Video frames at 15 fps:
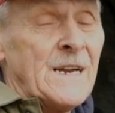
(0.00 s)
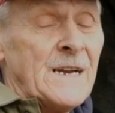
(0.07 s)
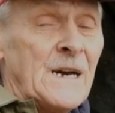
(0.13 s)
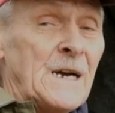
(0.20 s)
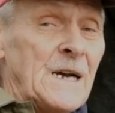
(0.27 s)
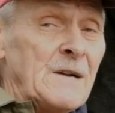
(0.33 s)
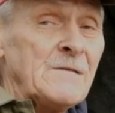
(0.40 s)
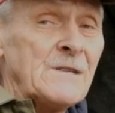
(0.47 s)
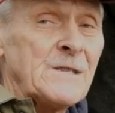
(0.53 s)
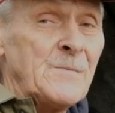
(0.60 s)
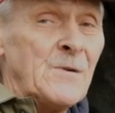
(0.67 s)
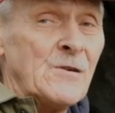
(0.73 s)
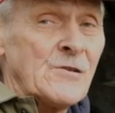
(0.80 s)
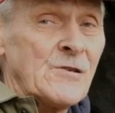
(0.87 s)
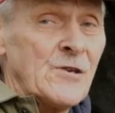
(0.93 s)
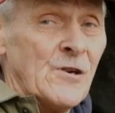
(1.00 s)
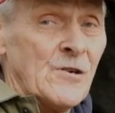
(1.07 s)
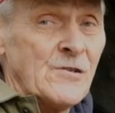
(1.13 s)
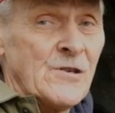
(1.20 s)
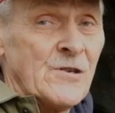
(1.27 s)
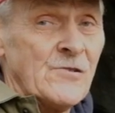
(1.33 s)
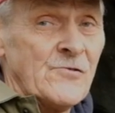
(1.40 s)
and I have a smart
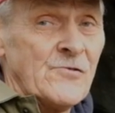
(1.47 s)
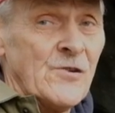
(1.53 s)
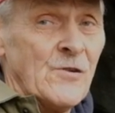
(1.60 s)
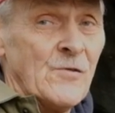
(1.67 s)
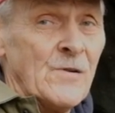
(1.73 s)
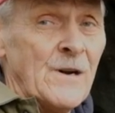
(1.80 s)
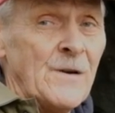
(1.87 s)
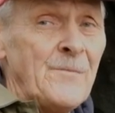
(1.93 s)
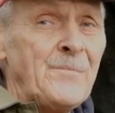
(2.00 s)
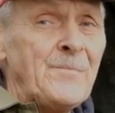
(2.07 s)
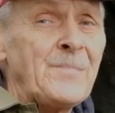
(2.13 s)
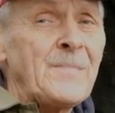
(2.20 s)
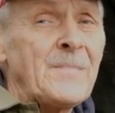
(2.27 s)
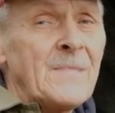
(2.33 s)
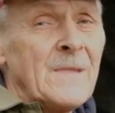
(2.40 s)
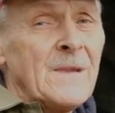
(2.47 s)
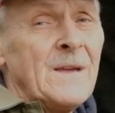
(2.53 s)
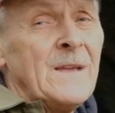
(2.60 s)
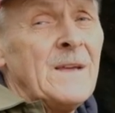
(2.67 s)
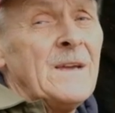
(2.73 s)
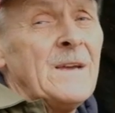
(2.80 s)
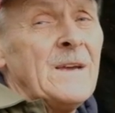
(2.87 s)
charge controller.
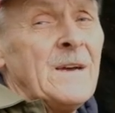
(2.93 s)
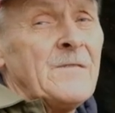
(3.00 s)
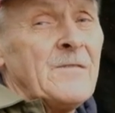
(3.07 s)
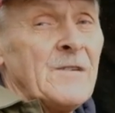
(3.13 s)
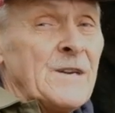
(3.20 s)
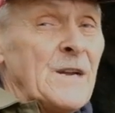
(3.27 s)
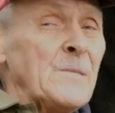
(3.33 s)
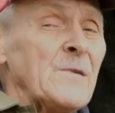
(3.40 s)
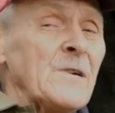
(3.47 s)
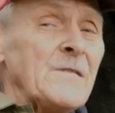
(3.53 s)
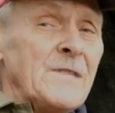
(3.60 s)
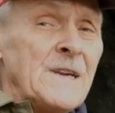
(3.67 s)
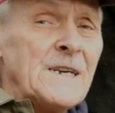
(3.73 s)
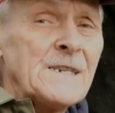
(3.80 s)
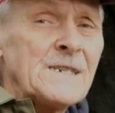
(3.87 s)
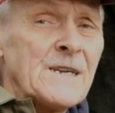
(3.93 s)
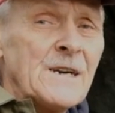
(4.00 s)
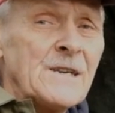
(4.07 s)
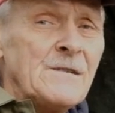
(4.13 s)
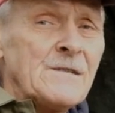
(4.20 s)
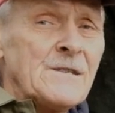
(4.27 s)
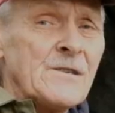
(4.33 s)
For a number of years, I
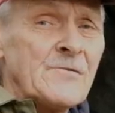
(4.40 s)
used a